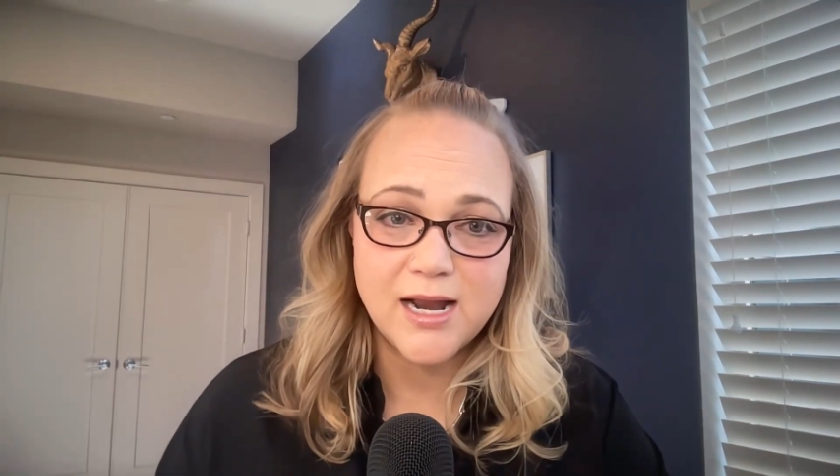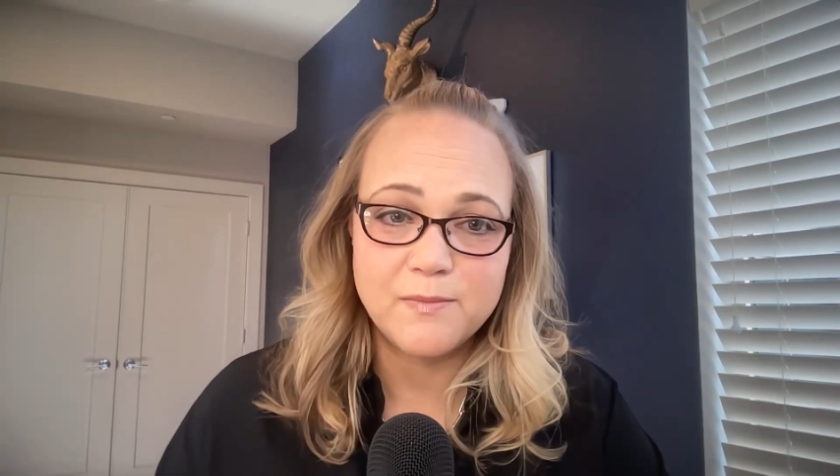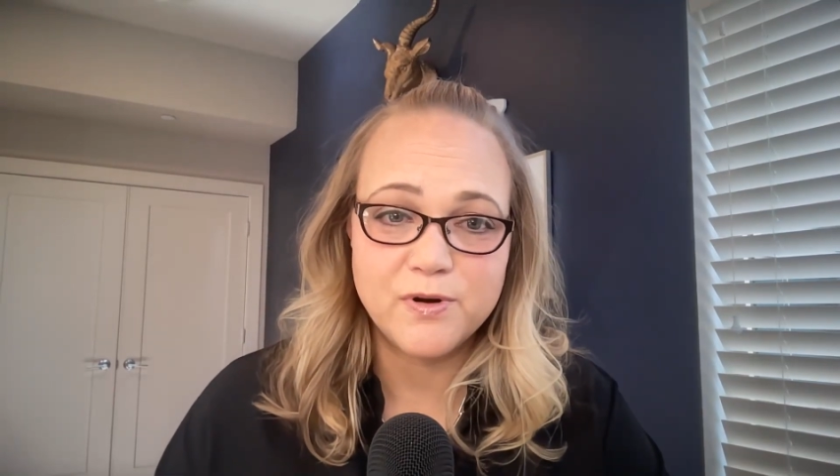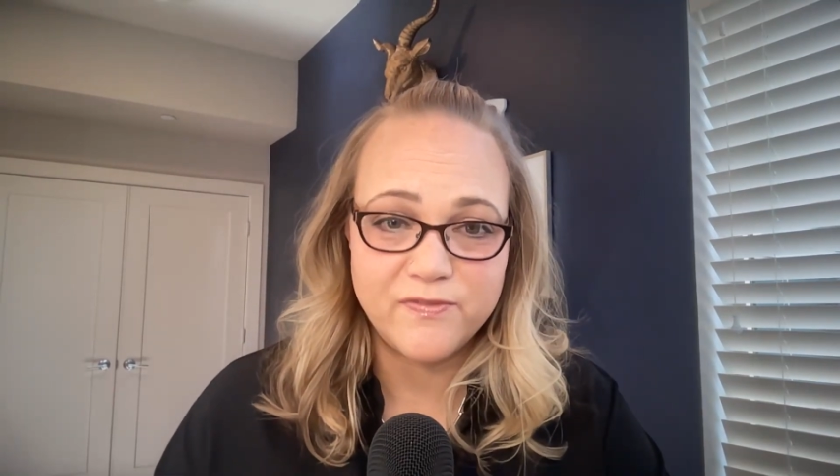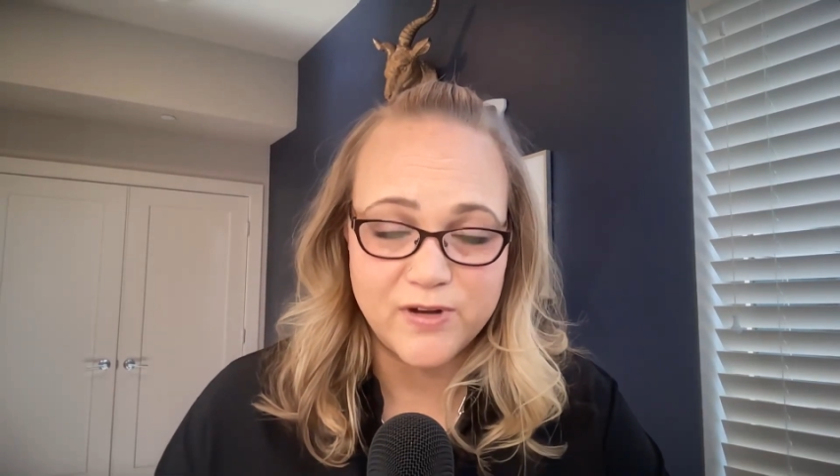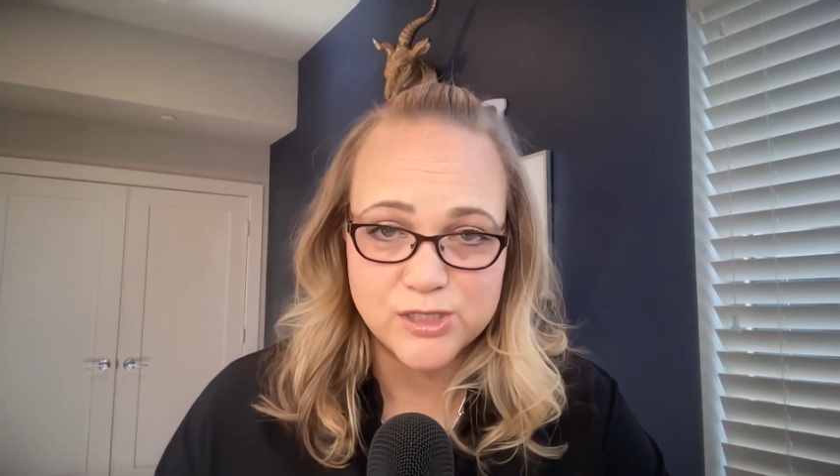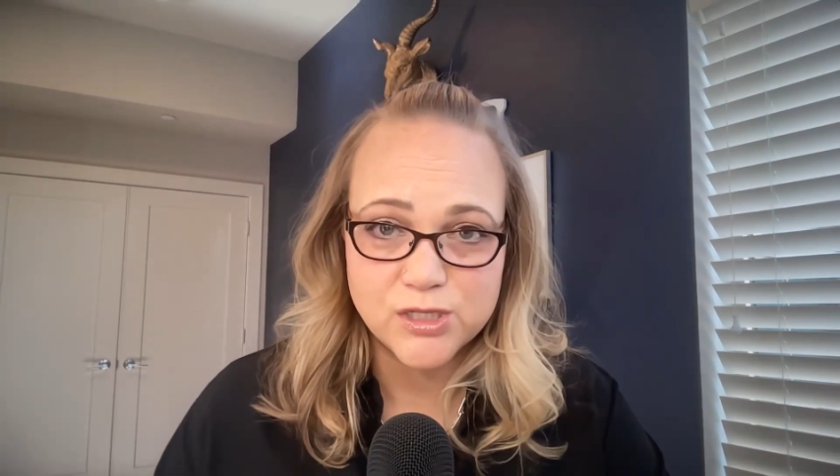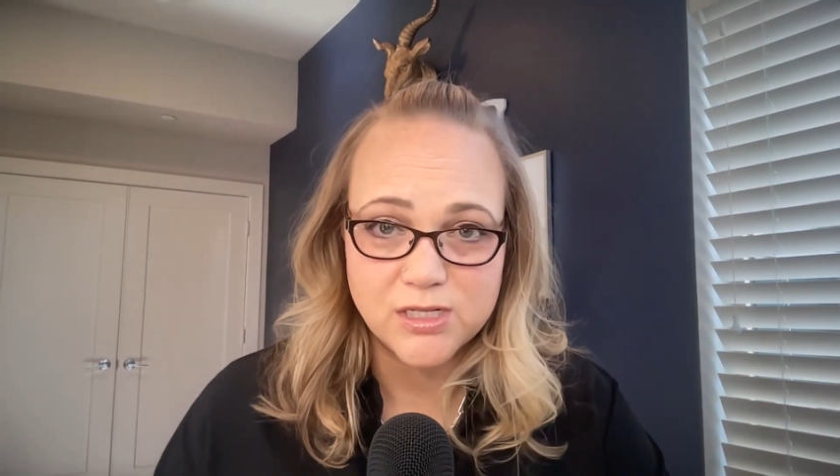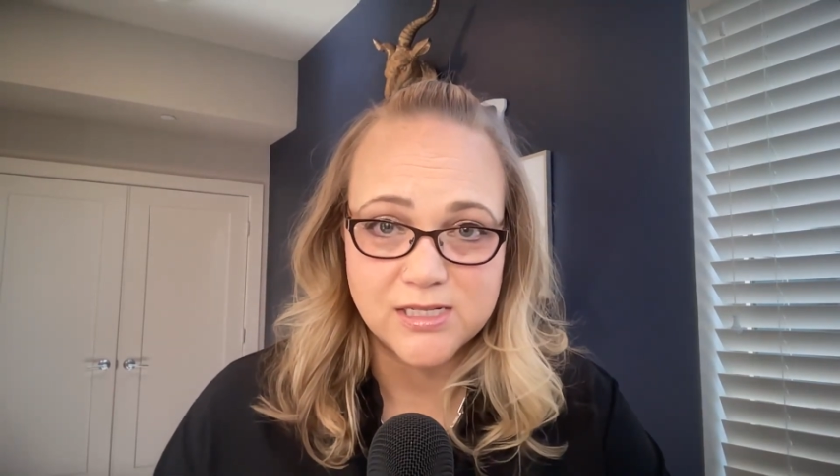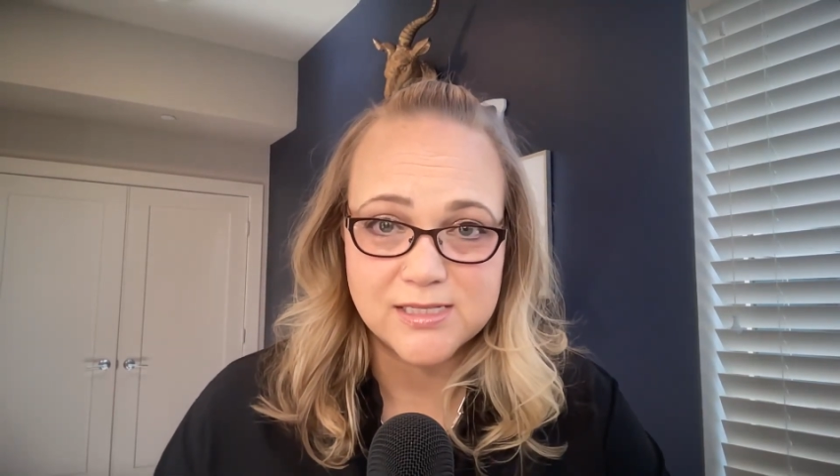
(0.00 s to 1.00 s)
and
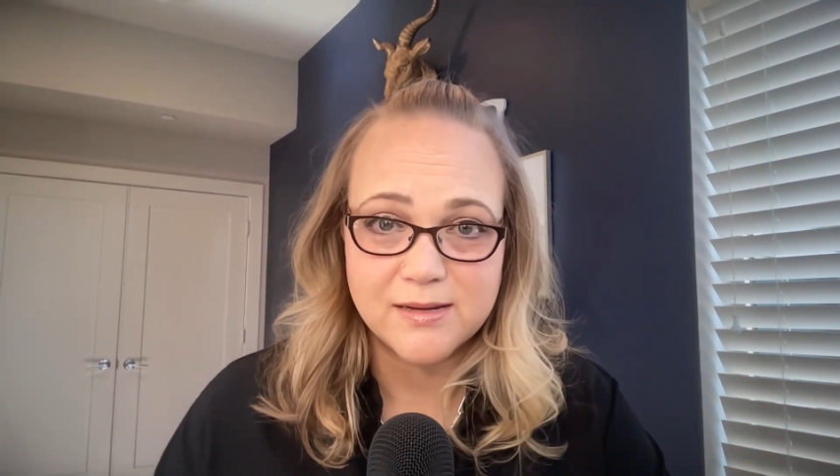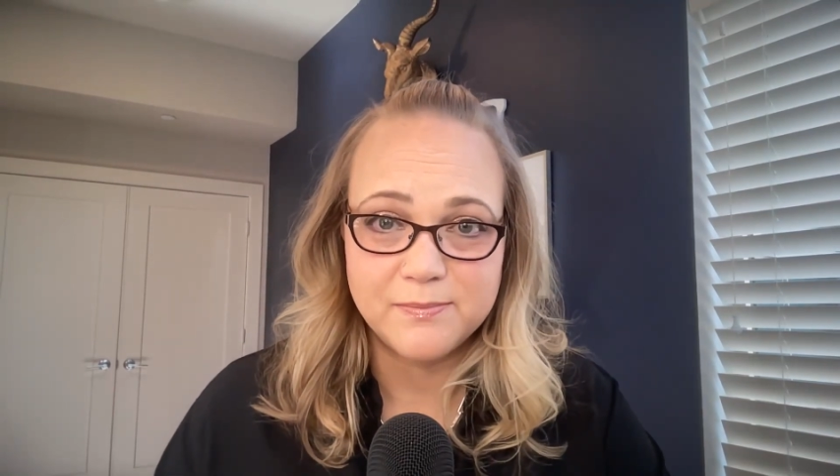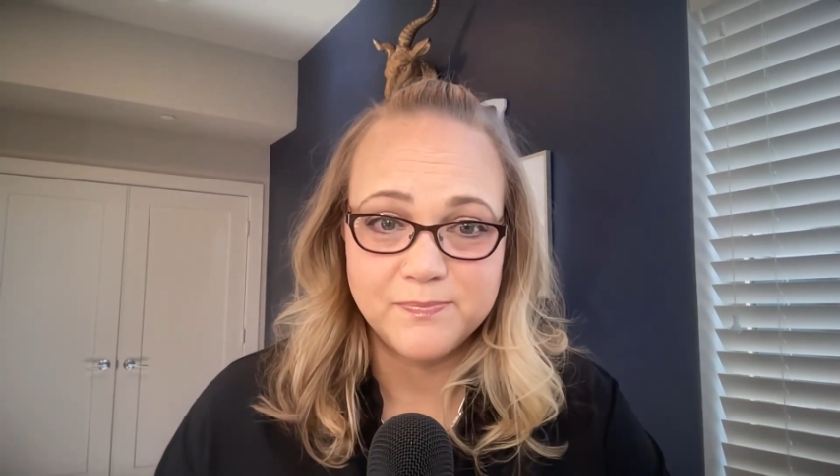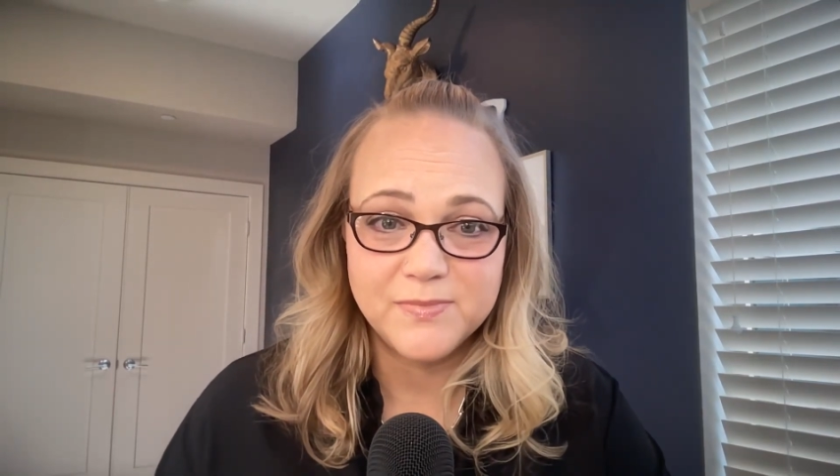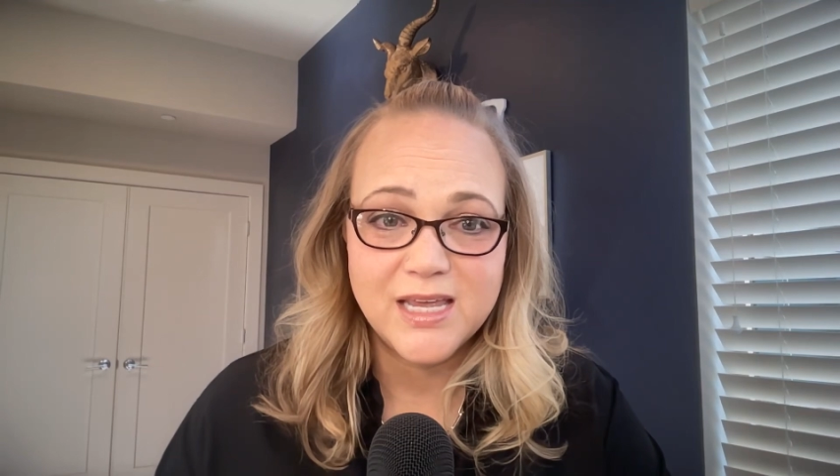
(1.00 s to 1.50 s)
professionalism.